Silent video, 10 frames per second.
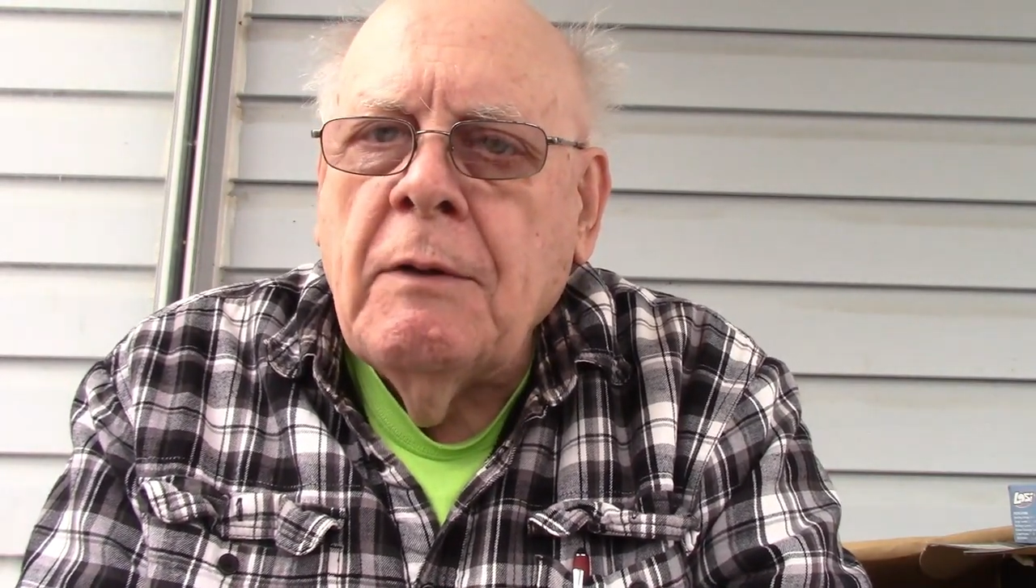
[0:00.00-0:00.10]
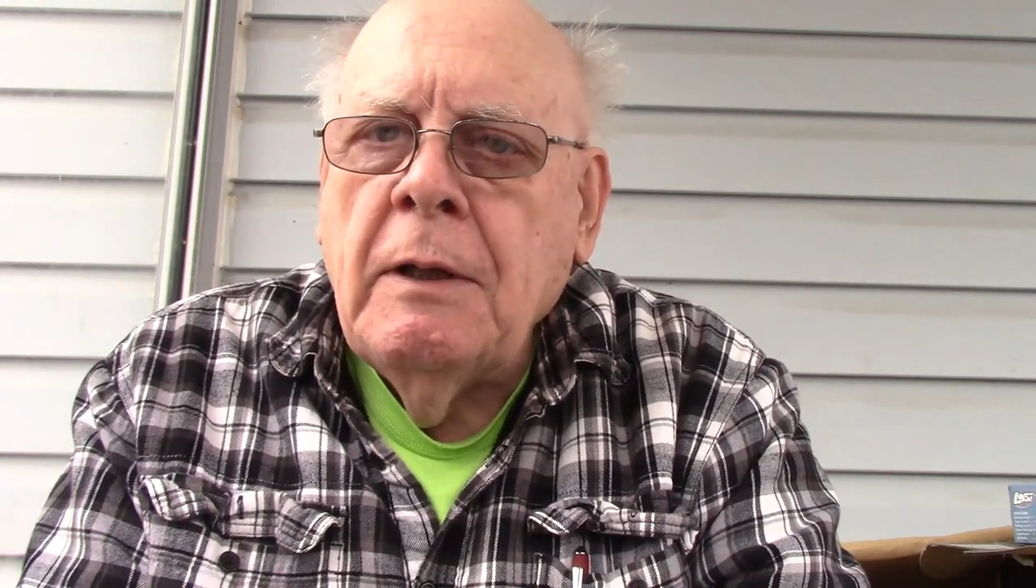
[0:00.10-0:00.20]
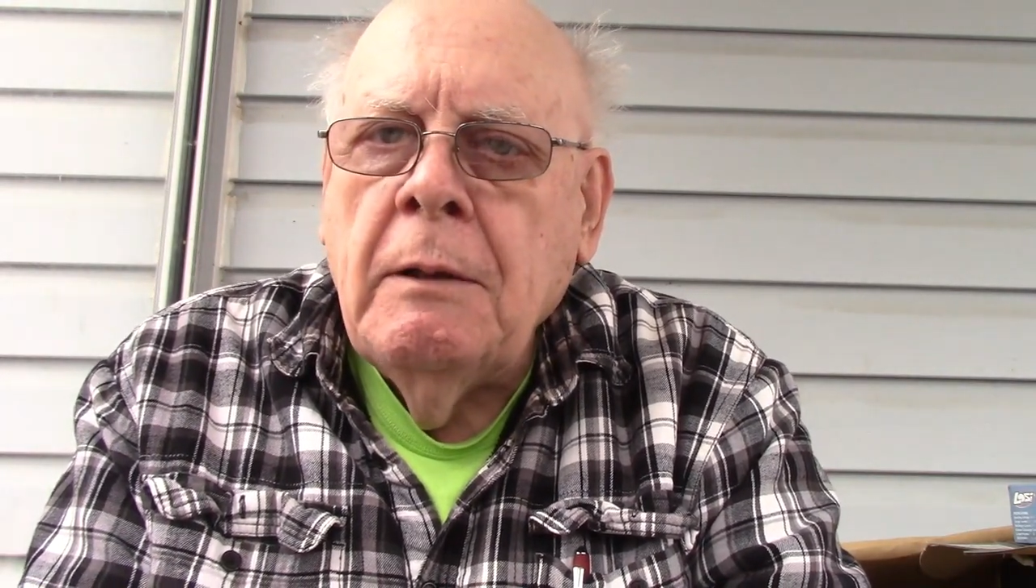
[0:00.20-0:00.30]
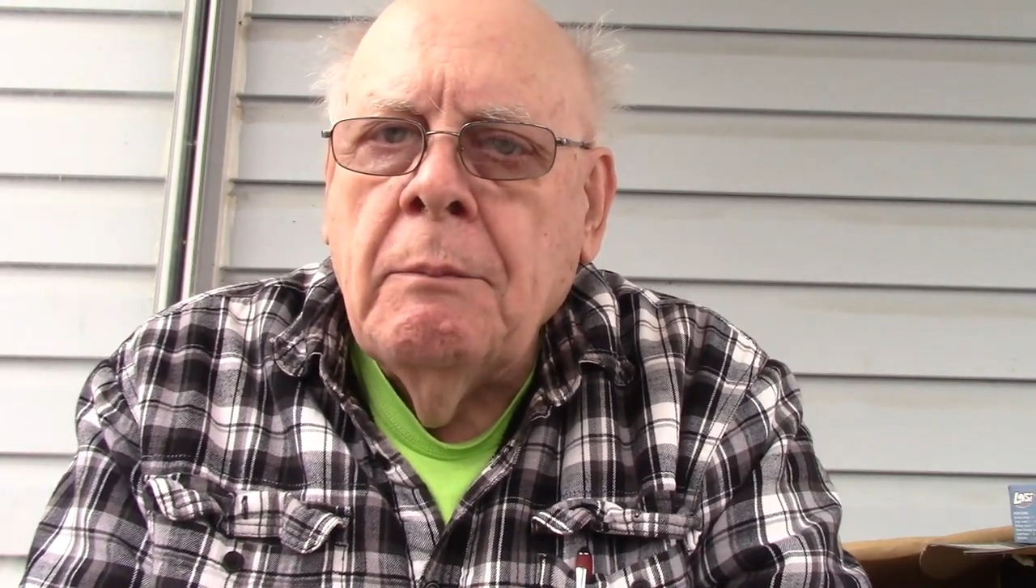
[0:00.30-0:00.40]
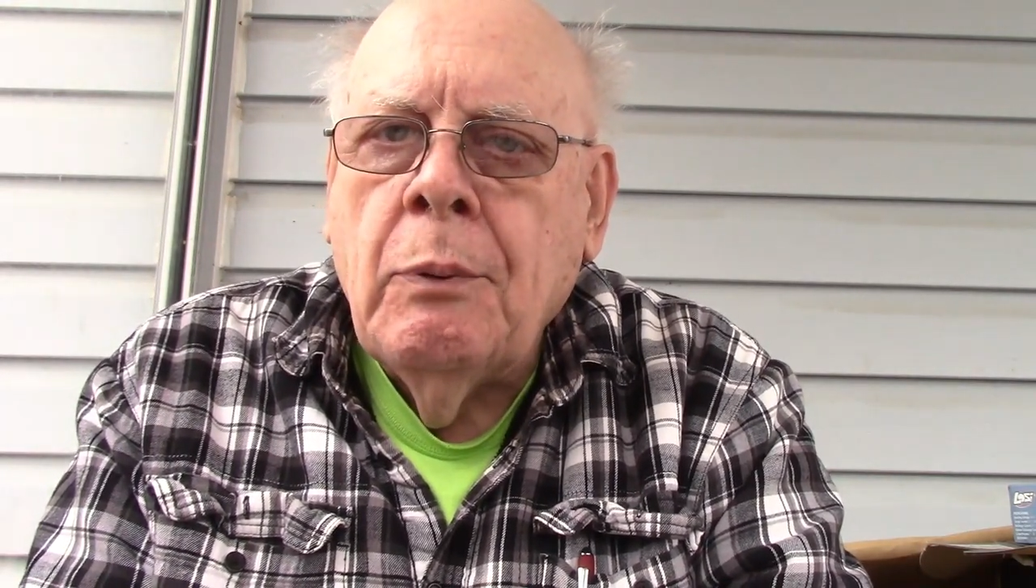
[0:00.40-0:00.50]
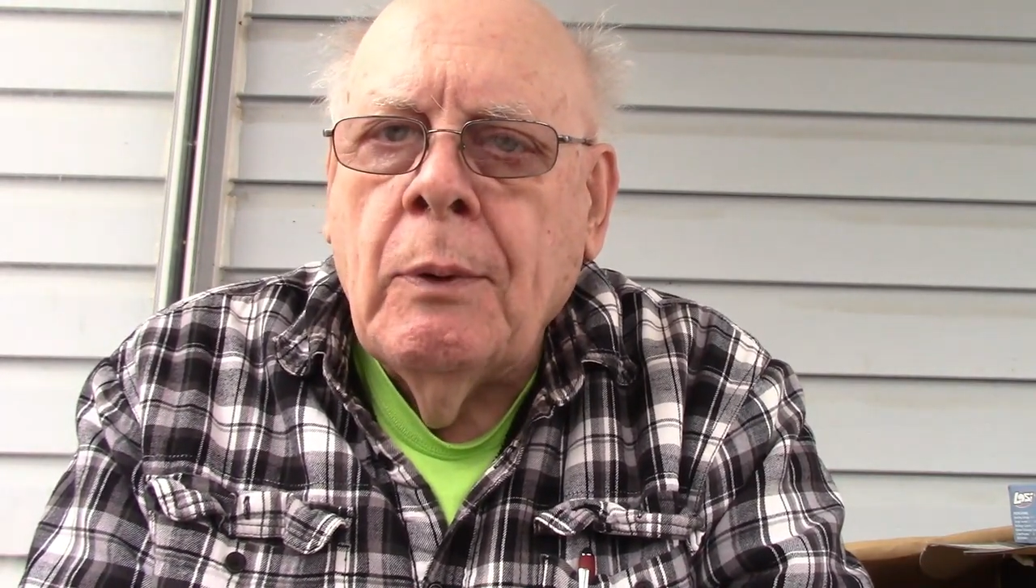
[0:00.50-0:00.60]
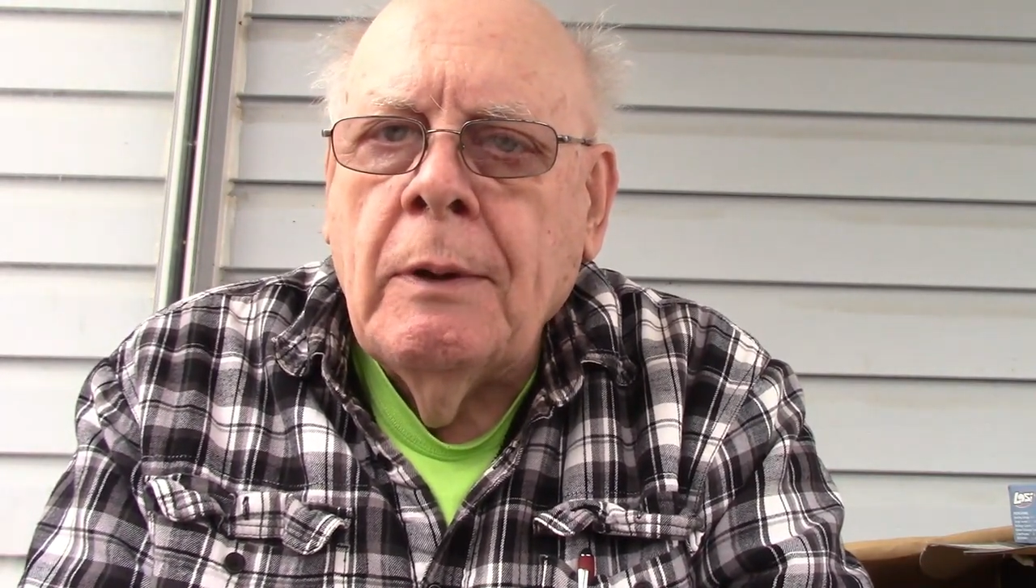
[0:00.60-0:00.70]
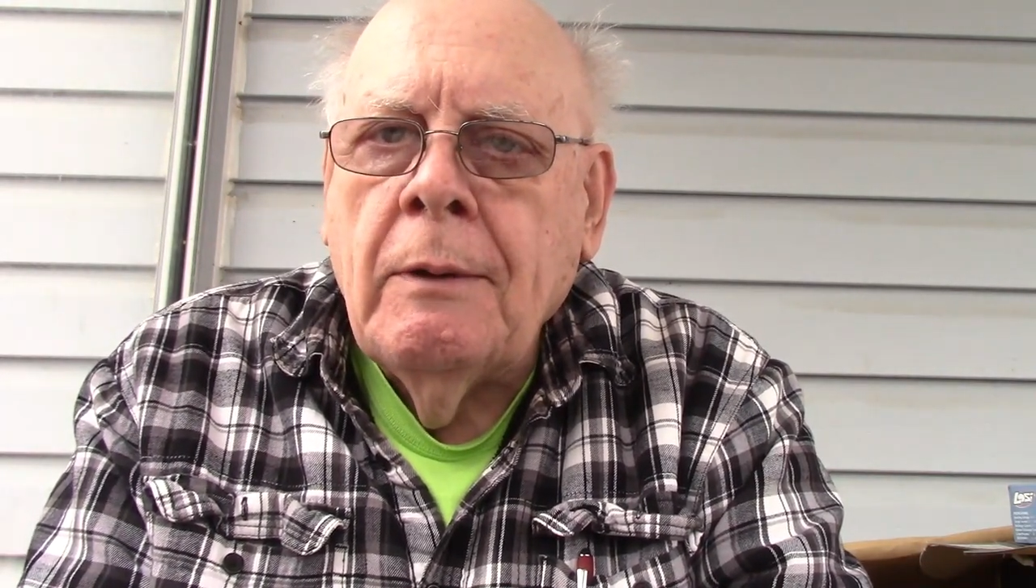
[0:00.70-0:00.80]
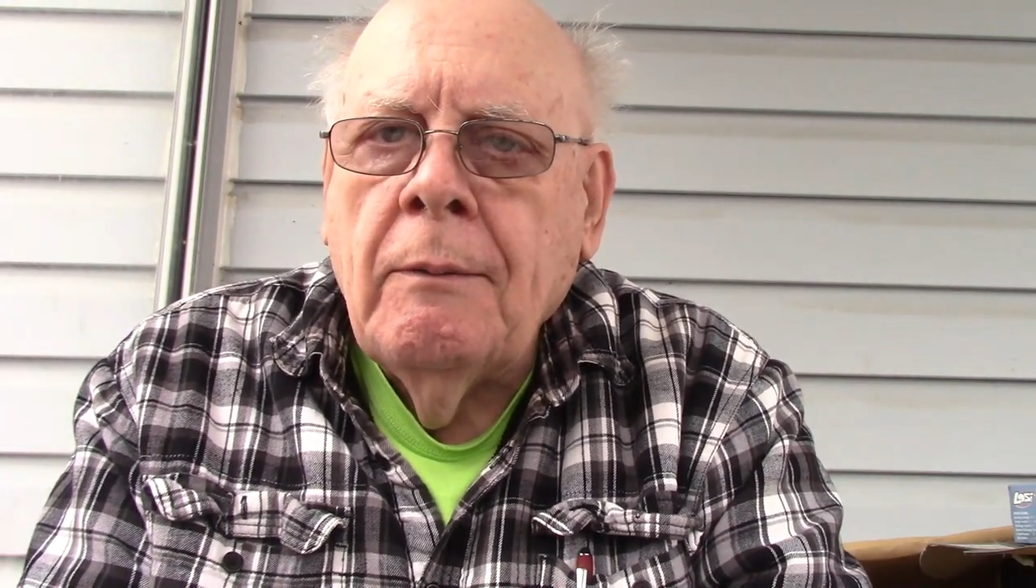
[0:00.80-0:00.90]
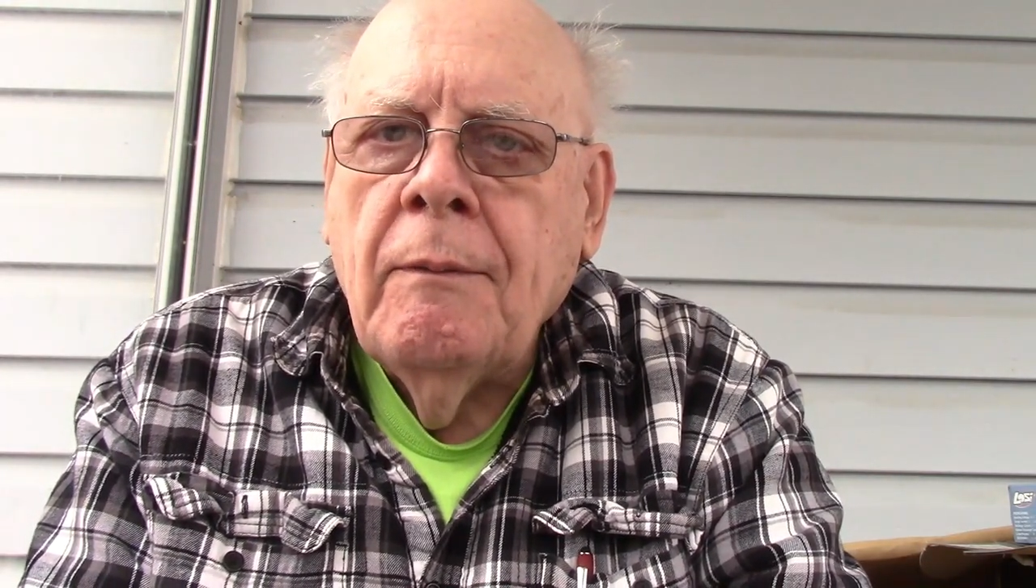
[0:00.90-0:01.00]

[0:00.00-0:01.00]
to import